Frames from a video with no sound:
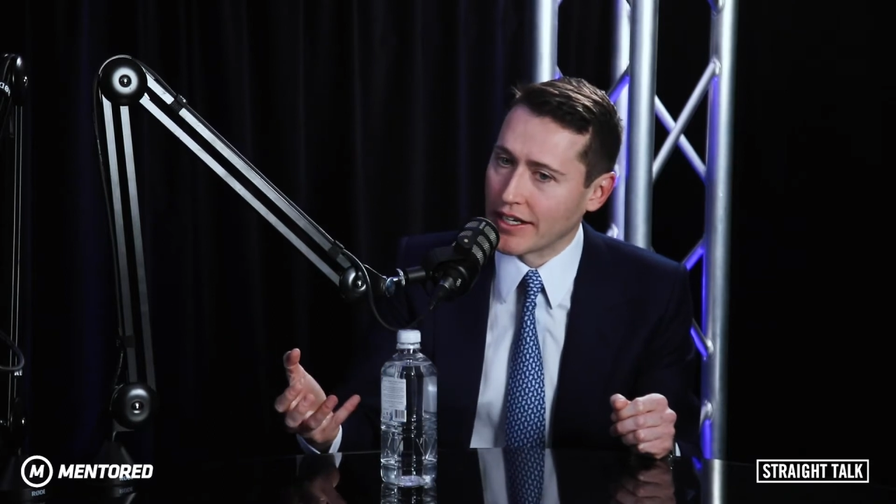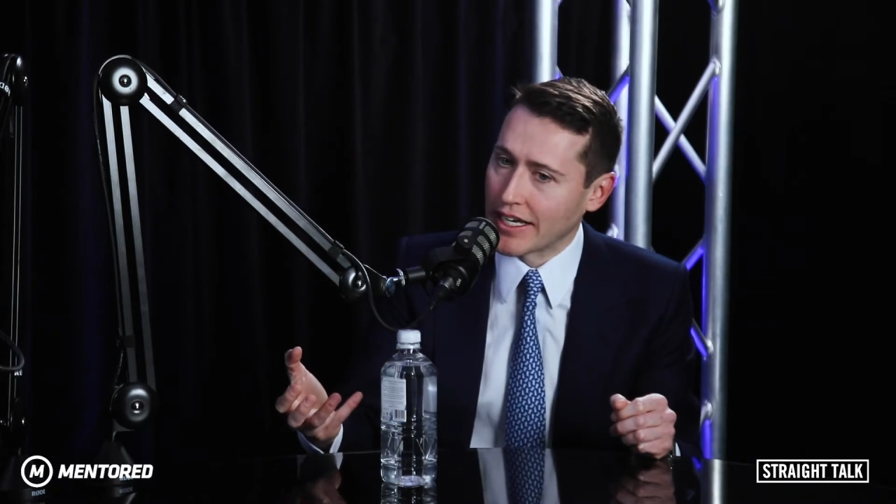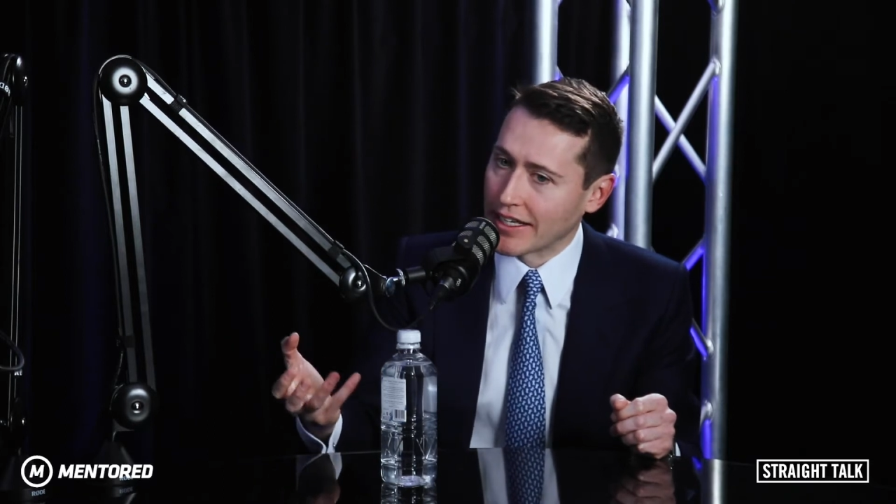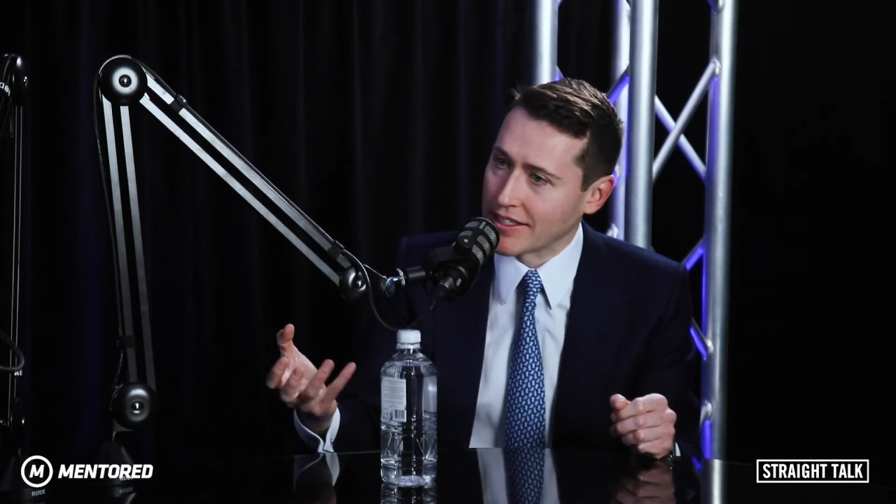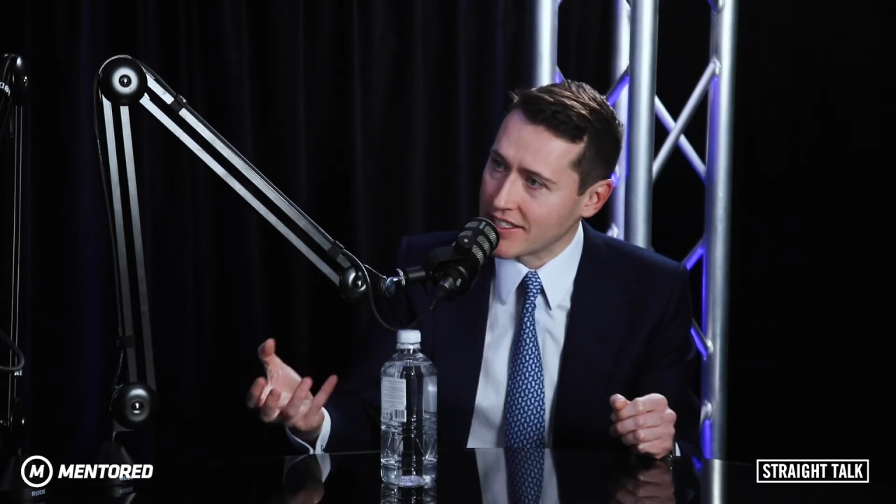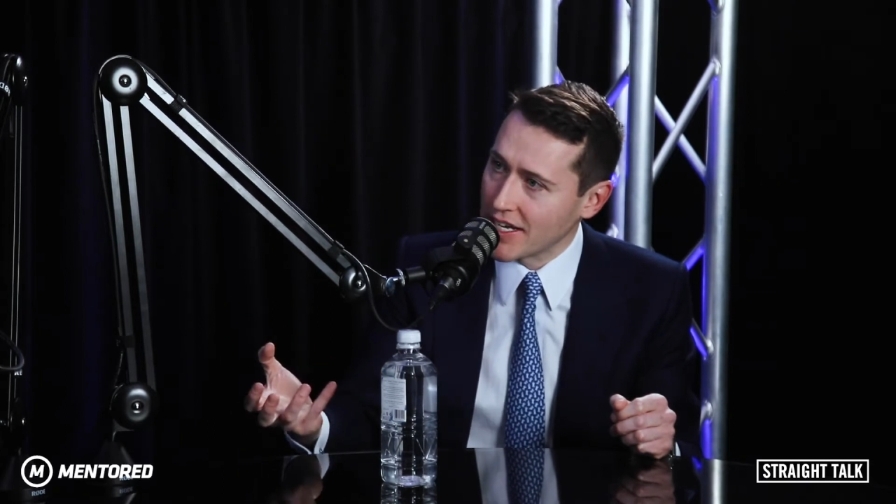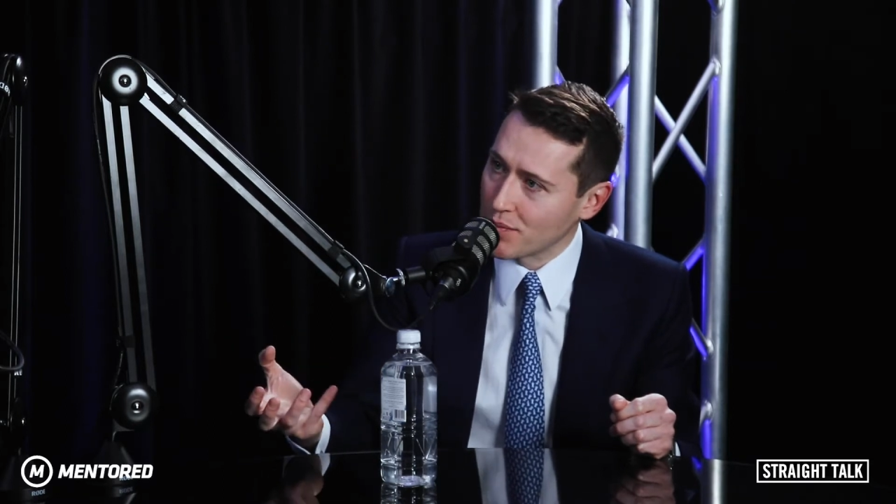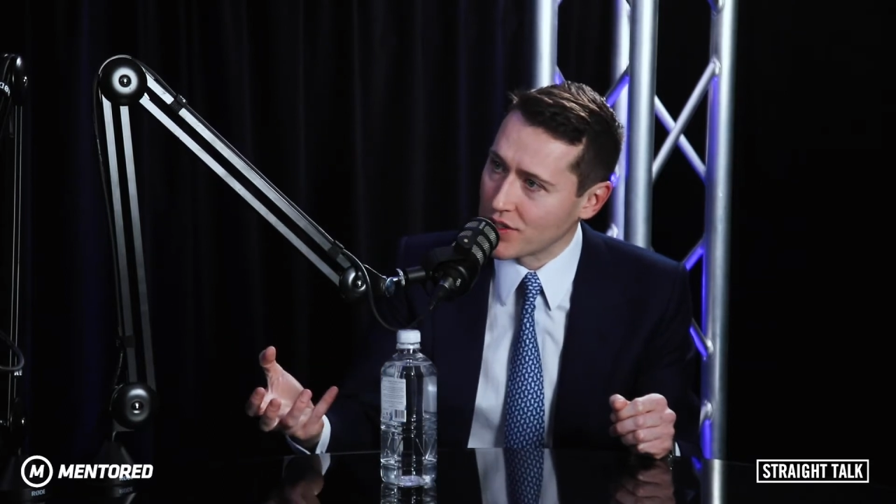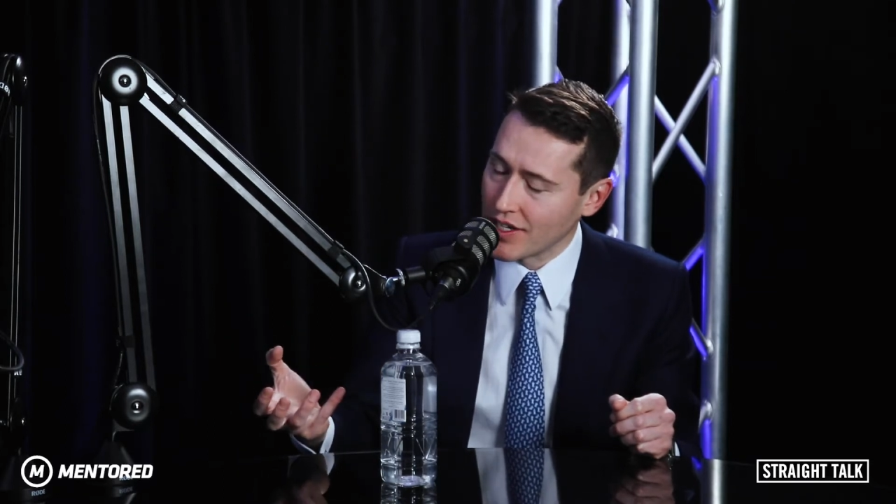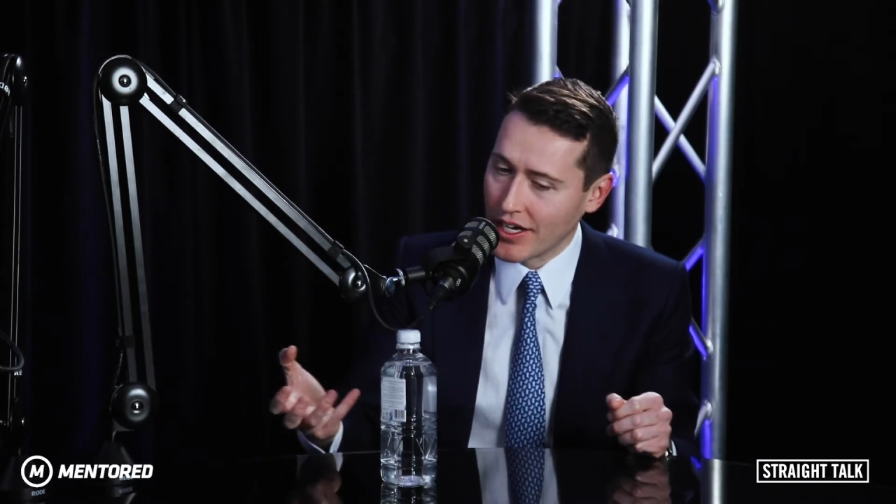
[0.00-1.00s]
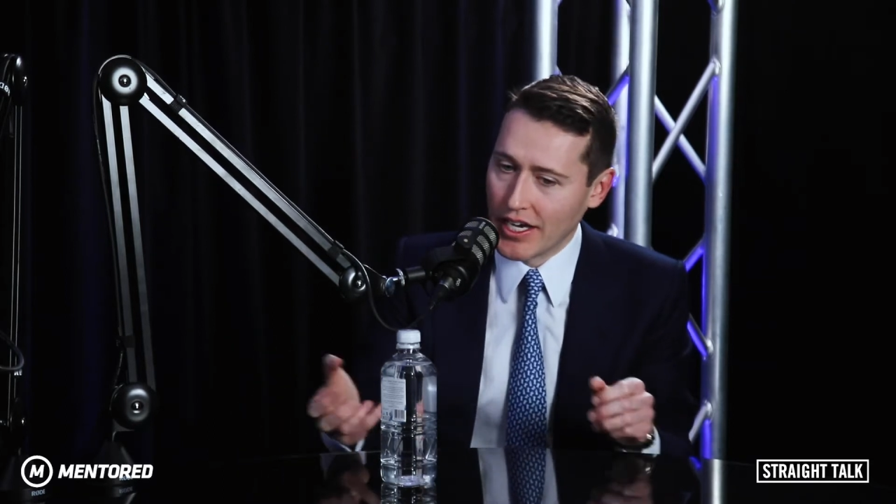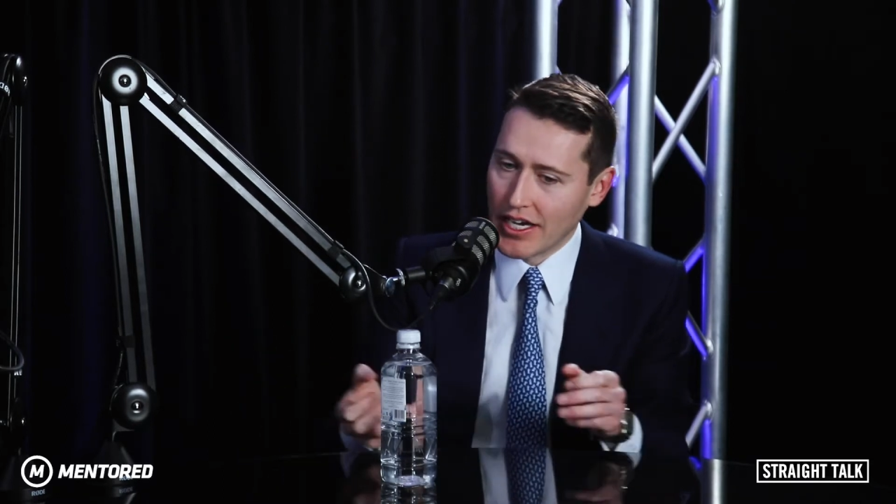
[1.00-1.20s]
that are getting the tips,